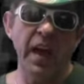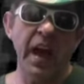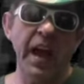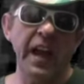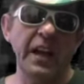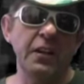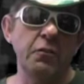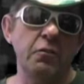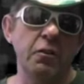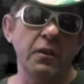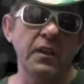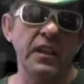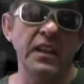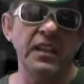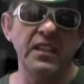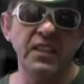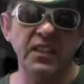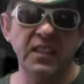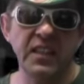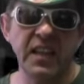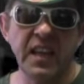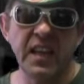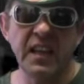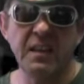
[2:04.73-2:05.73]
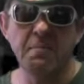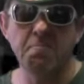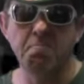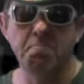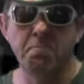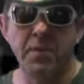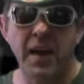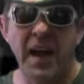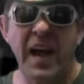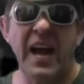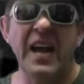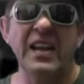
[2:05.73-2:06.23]
hatred is
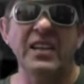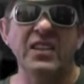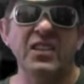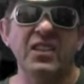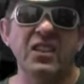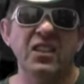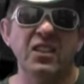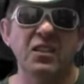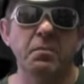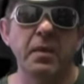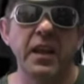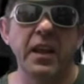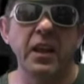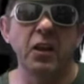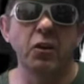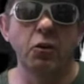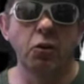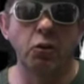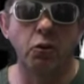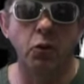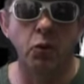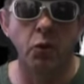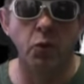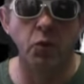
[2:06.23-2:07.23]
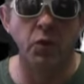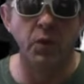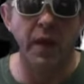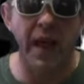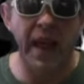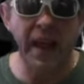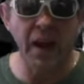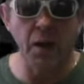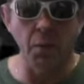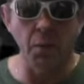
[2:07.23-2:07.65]
seeing bastards being cruel to